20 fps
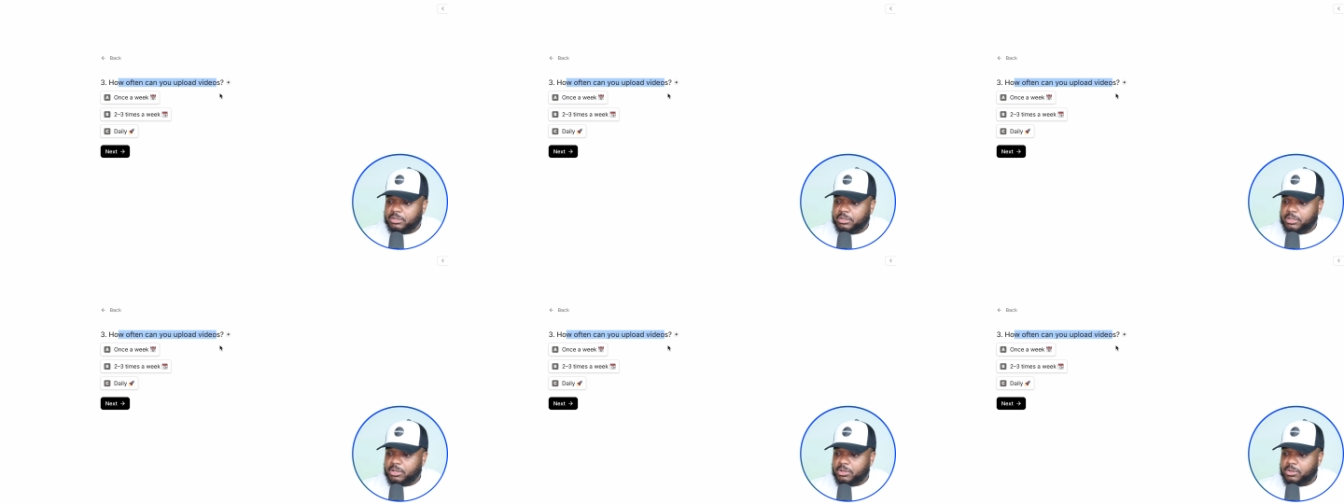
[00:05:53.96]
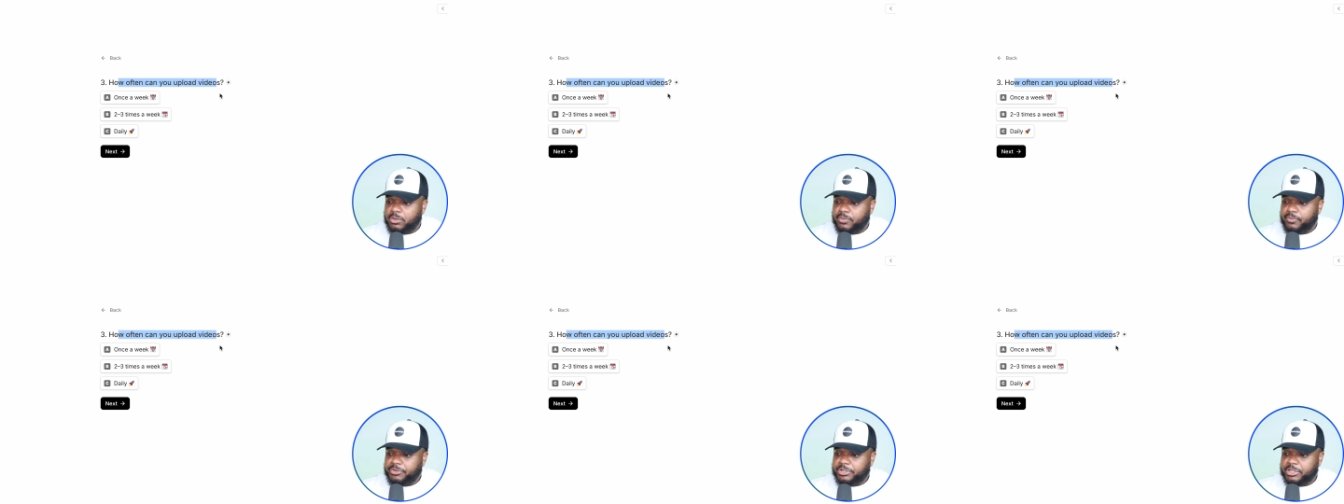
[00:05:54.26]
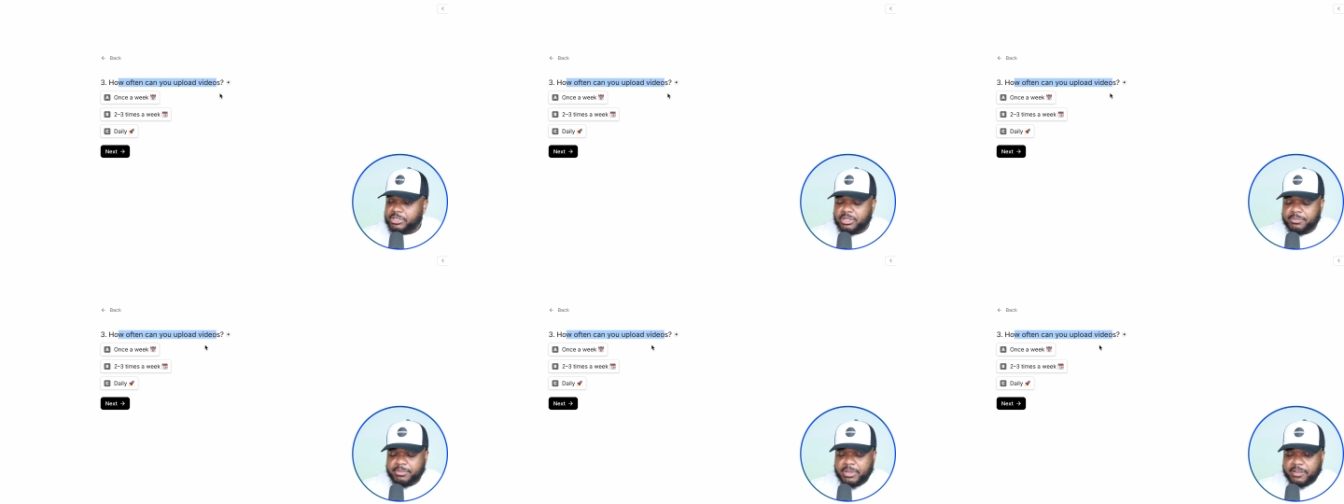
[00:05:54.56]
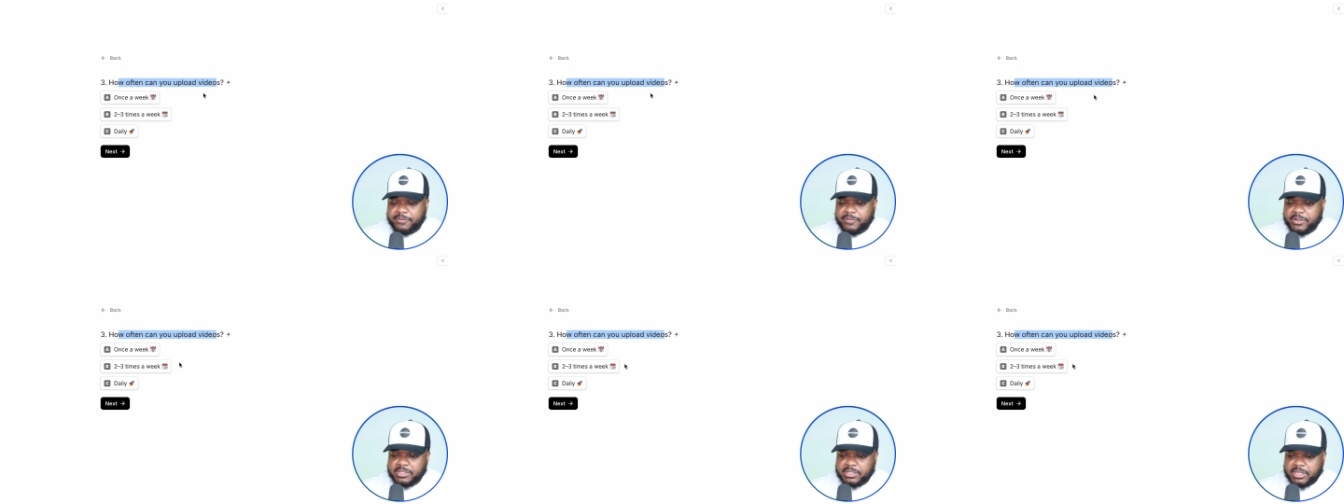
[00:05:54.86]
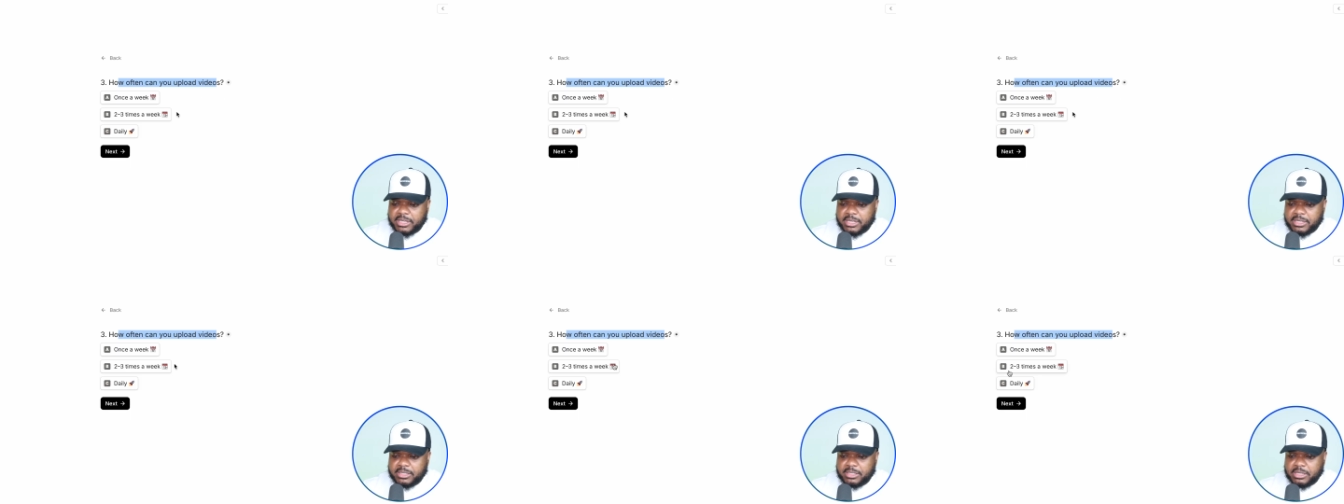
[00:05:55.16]
So just to make things
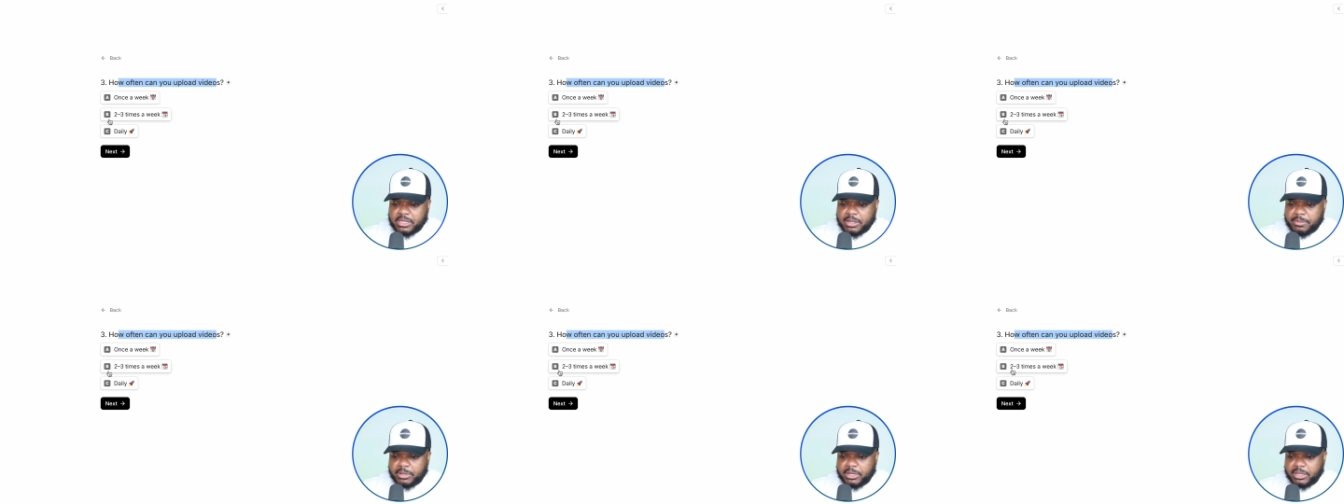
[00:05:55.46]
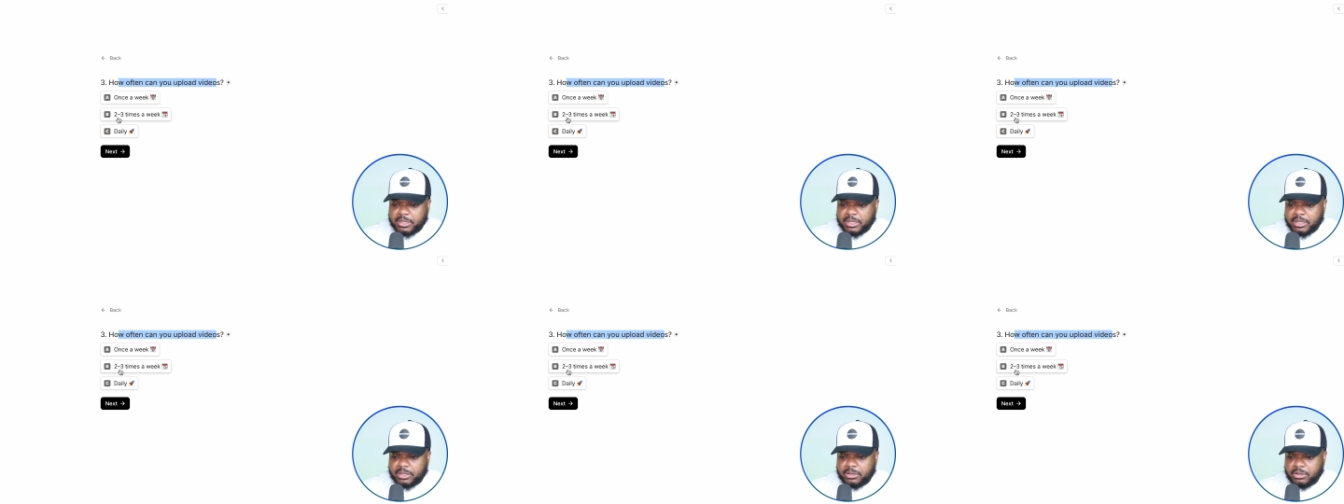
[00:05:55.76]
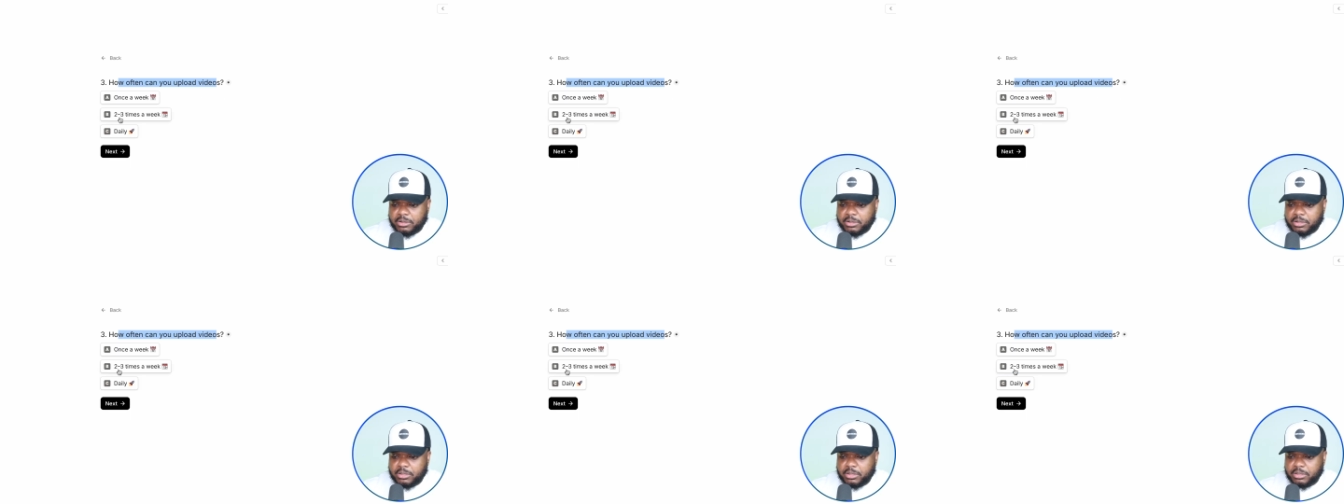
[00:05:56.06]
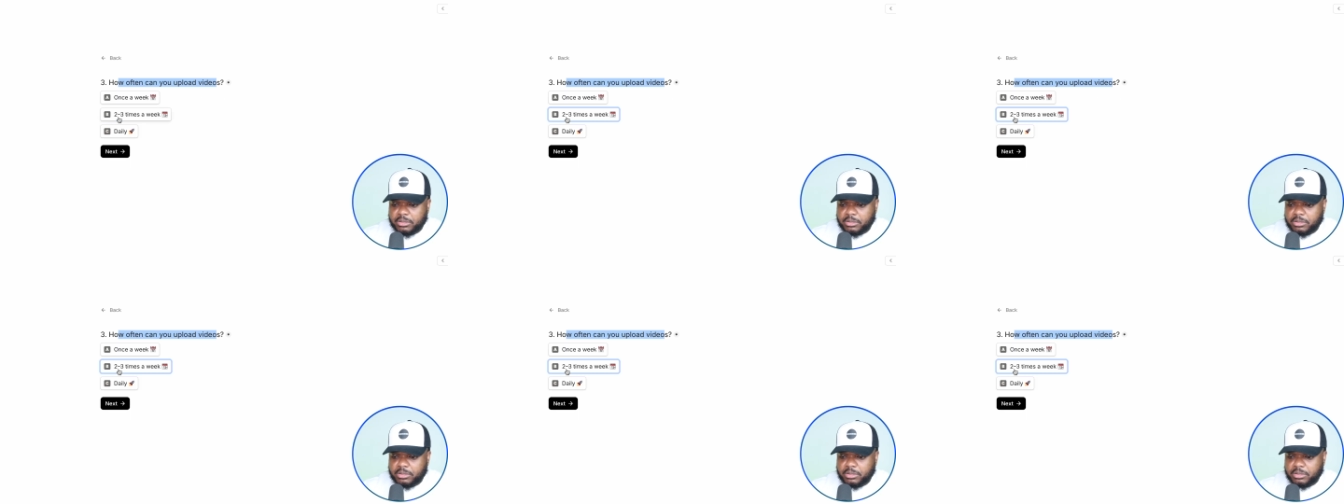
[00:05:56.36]
easy, I'm gonna click on